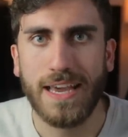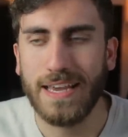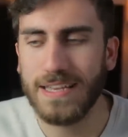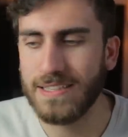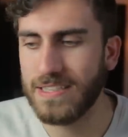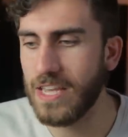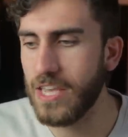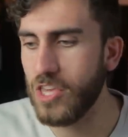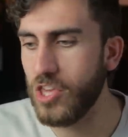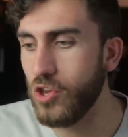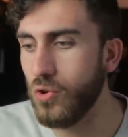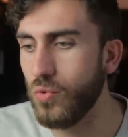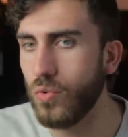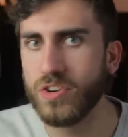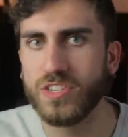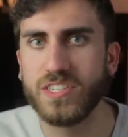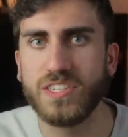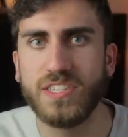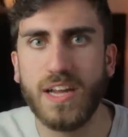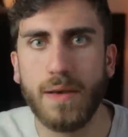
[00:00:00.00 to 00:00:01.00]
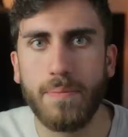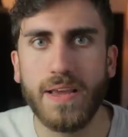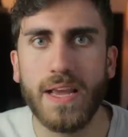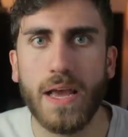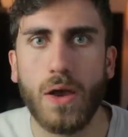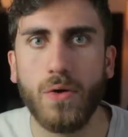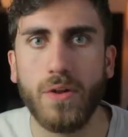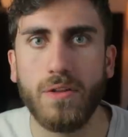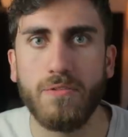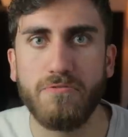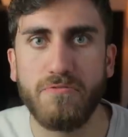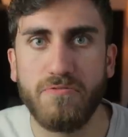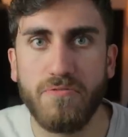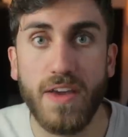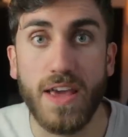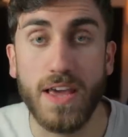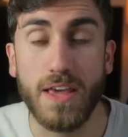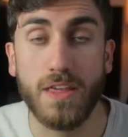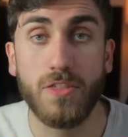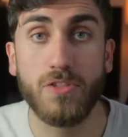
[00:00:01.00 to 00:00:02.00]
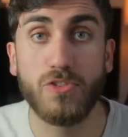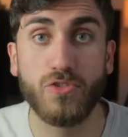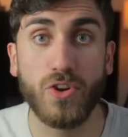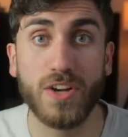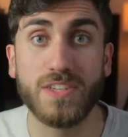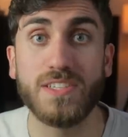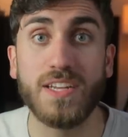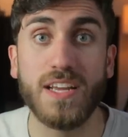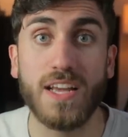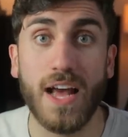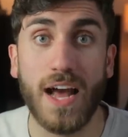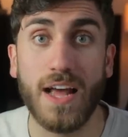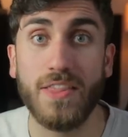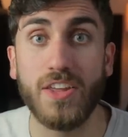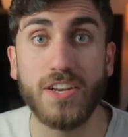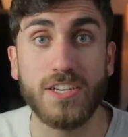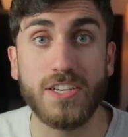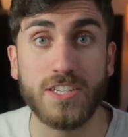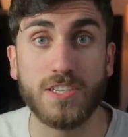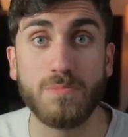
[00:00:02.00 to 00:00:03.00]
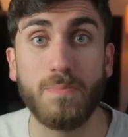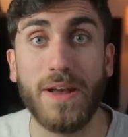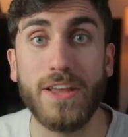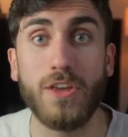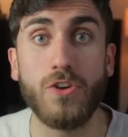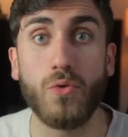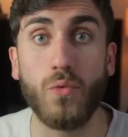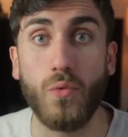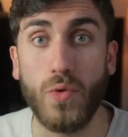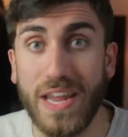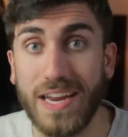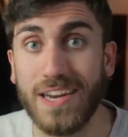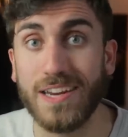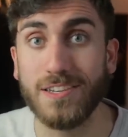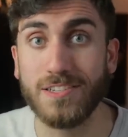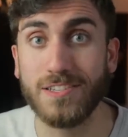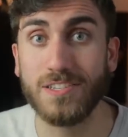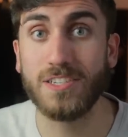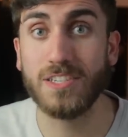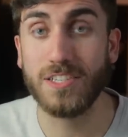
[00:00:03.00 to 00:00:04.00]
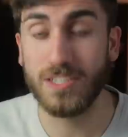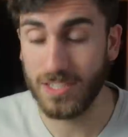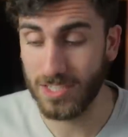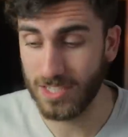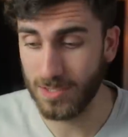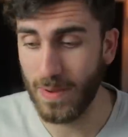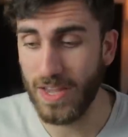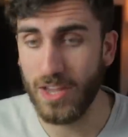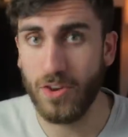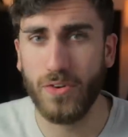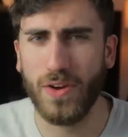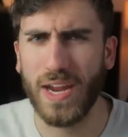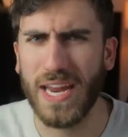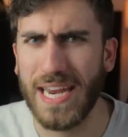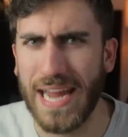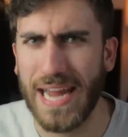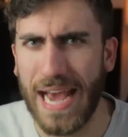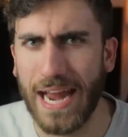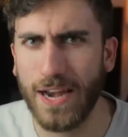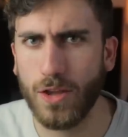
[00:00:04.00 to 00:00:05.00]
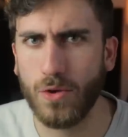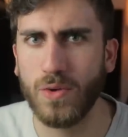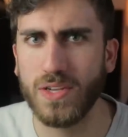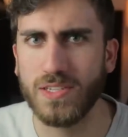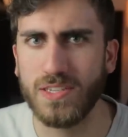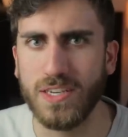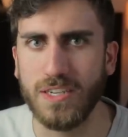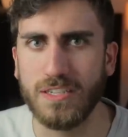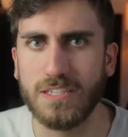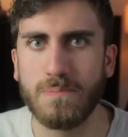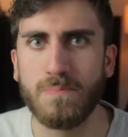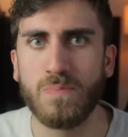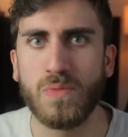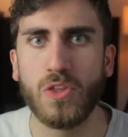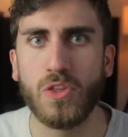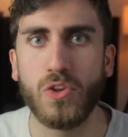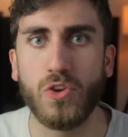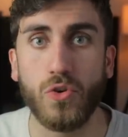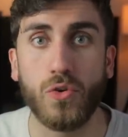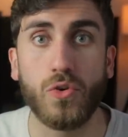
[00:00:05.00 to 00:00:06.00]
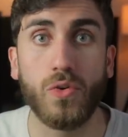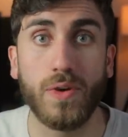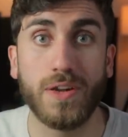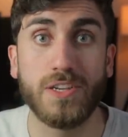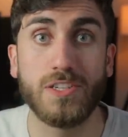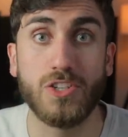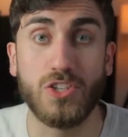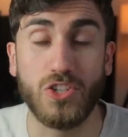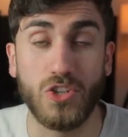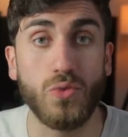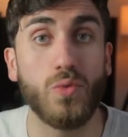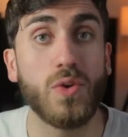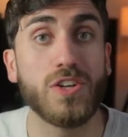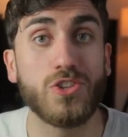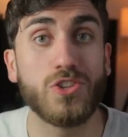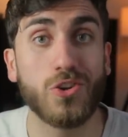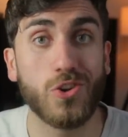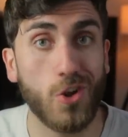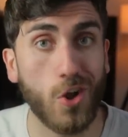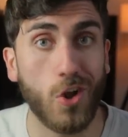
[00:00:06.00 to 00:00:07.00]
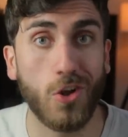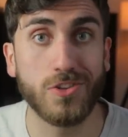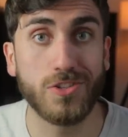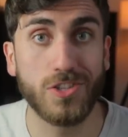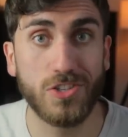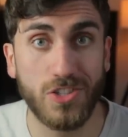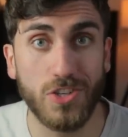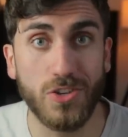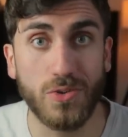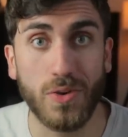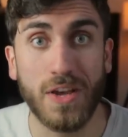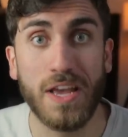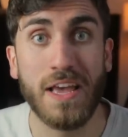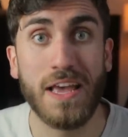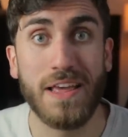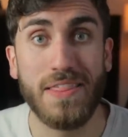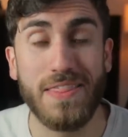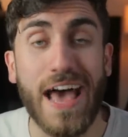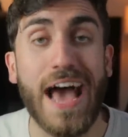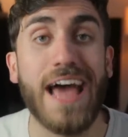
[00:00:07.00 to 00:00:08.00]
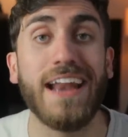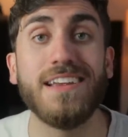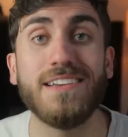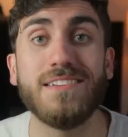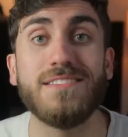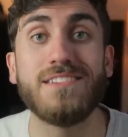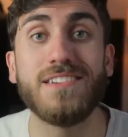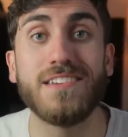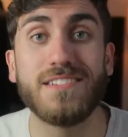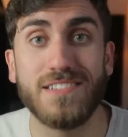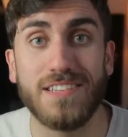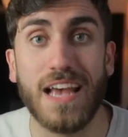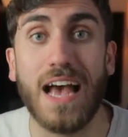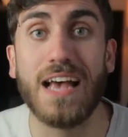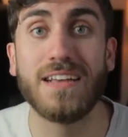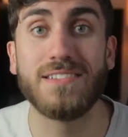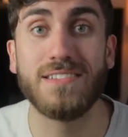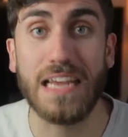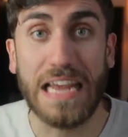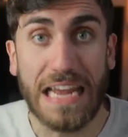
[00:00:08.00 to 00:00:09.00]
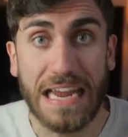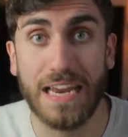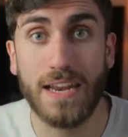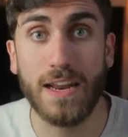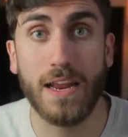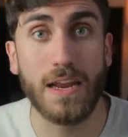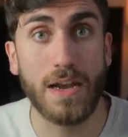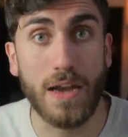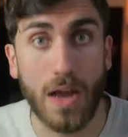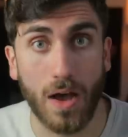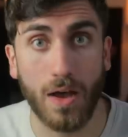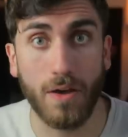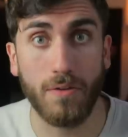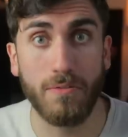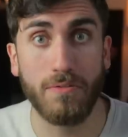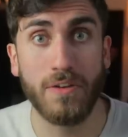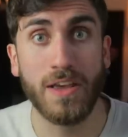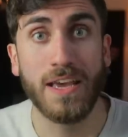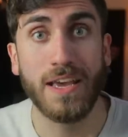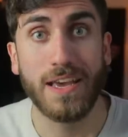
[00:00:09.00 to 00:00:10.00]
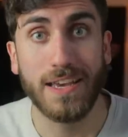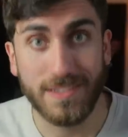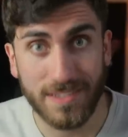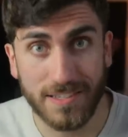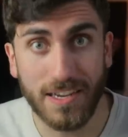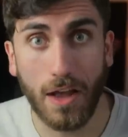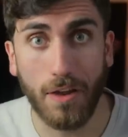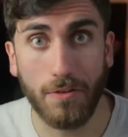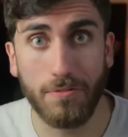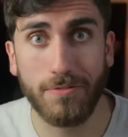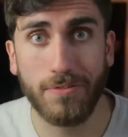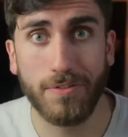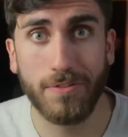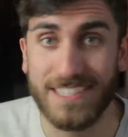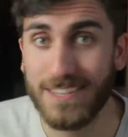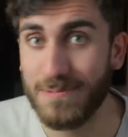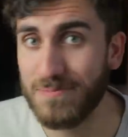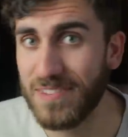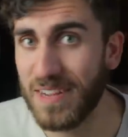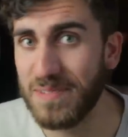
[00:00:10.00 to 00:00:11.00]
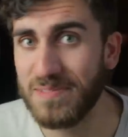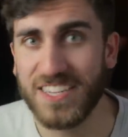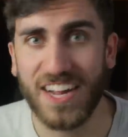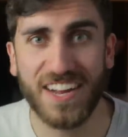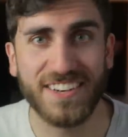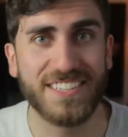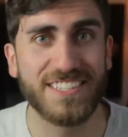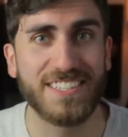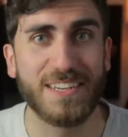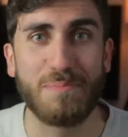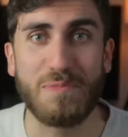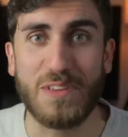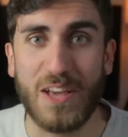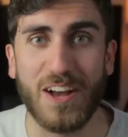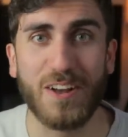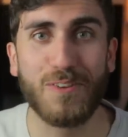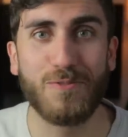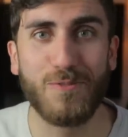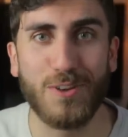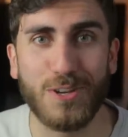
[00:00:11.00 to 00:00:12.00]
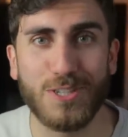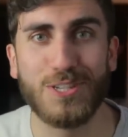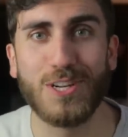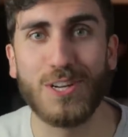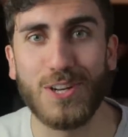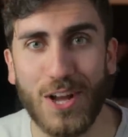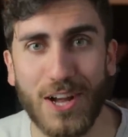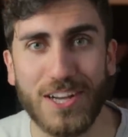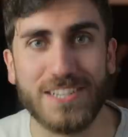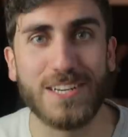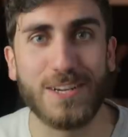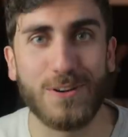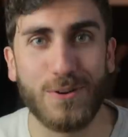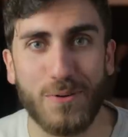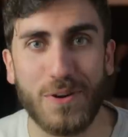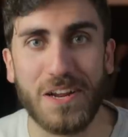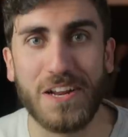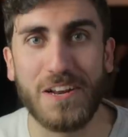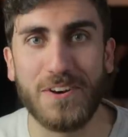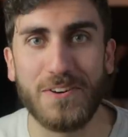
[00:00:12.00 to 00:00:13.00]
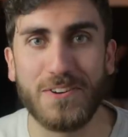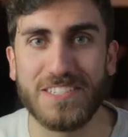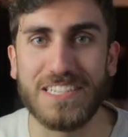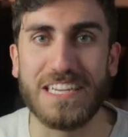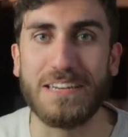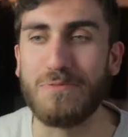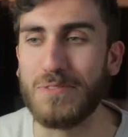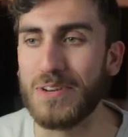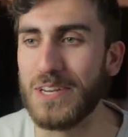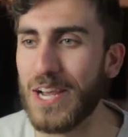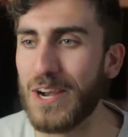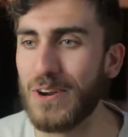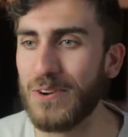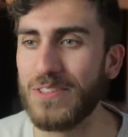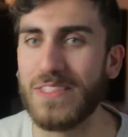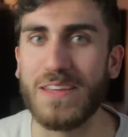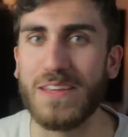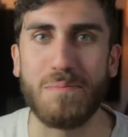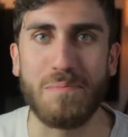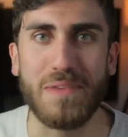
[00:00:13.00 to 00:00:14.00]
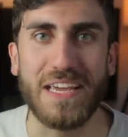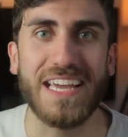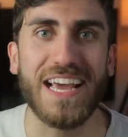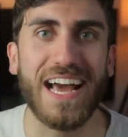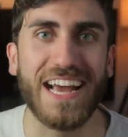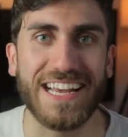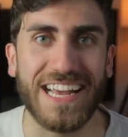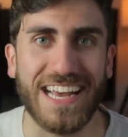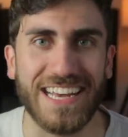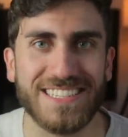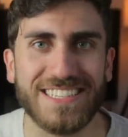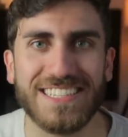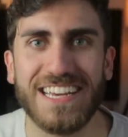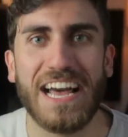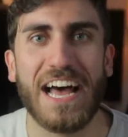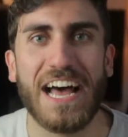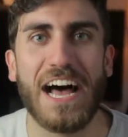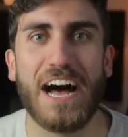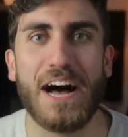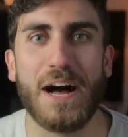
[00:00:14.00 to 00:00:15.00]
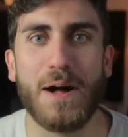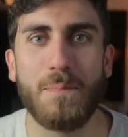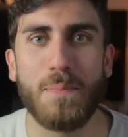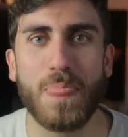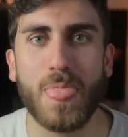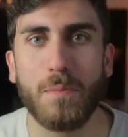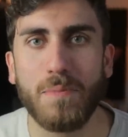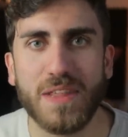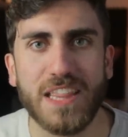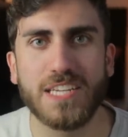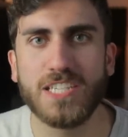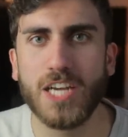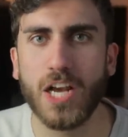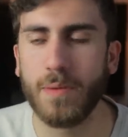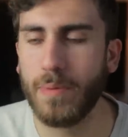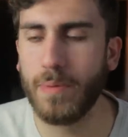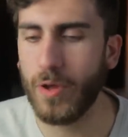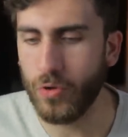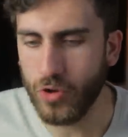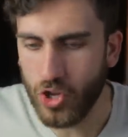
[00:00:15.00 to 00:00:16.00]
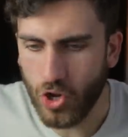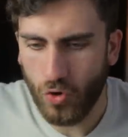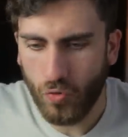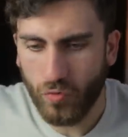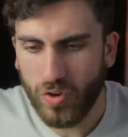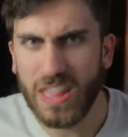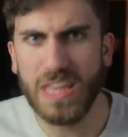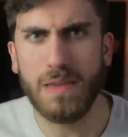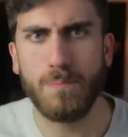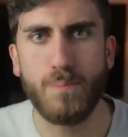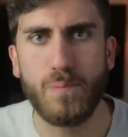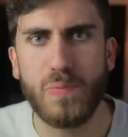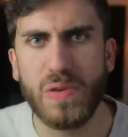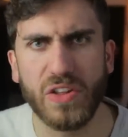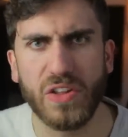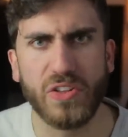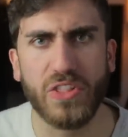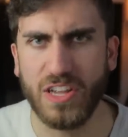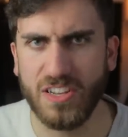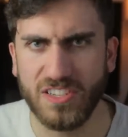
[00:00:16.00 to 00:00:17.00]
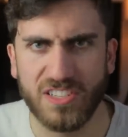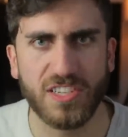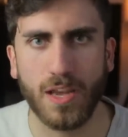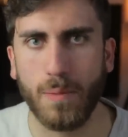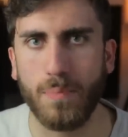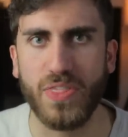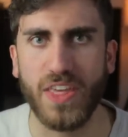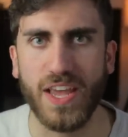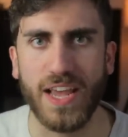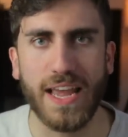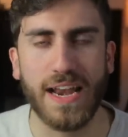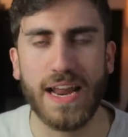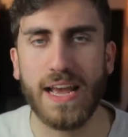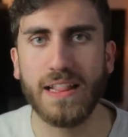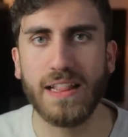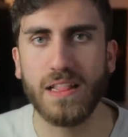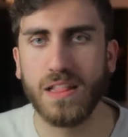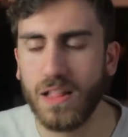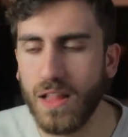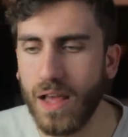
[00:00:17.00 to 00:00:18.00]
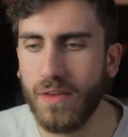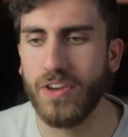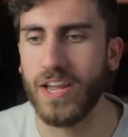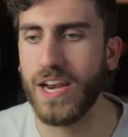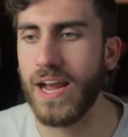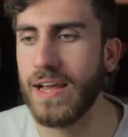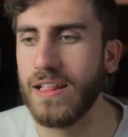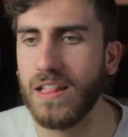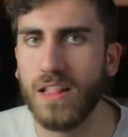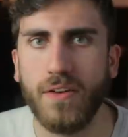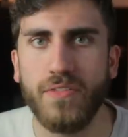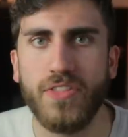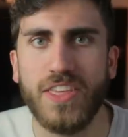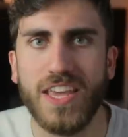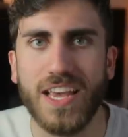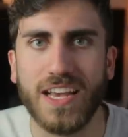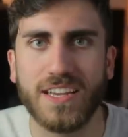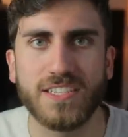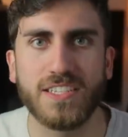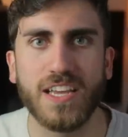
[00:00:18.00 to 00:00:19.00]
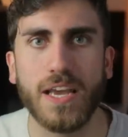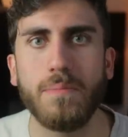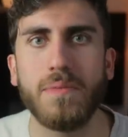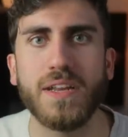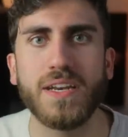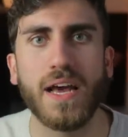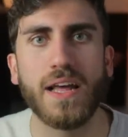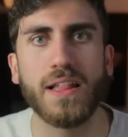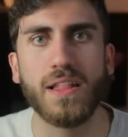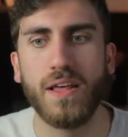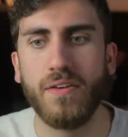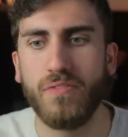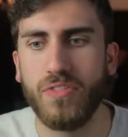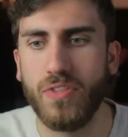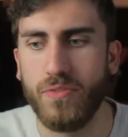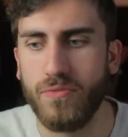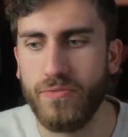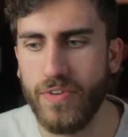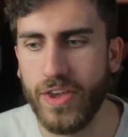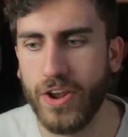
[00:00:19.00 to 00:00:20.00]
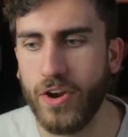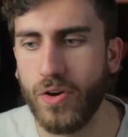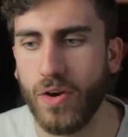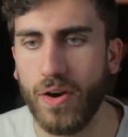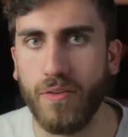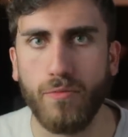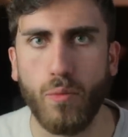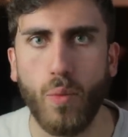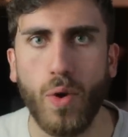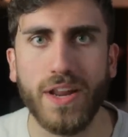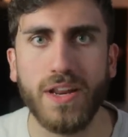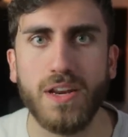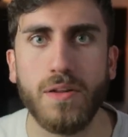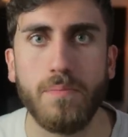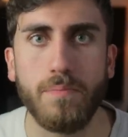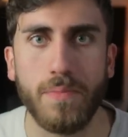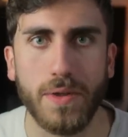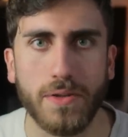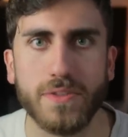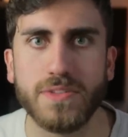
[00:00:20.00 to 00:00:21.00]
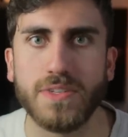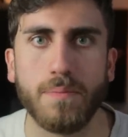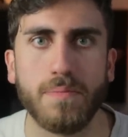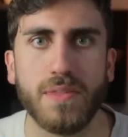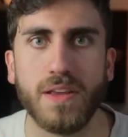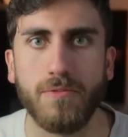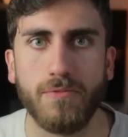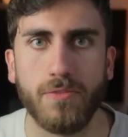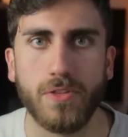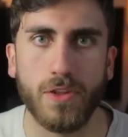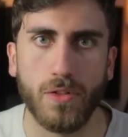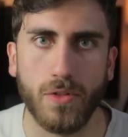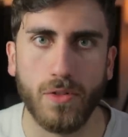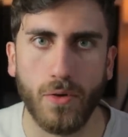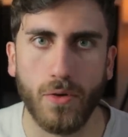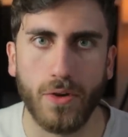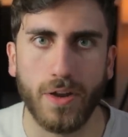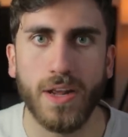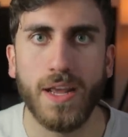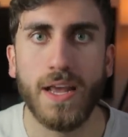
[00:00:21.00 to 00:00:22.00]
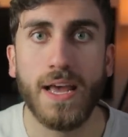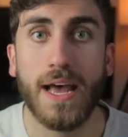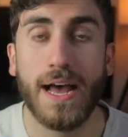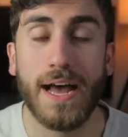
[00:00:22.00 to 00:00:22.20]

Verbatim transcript: It's that you were stepping out in faith, trusting God that despite your weakness, des- despite your inadequacies, you're going to do what you're called to do. That is success in and of itself. I sometimes talk to some young Christian content creators, even younger than me, I guess, um, but they talk about, you know, really building something, and I love it. I love the excitement. I love the vigor of wanting to build something for the Lord.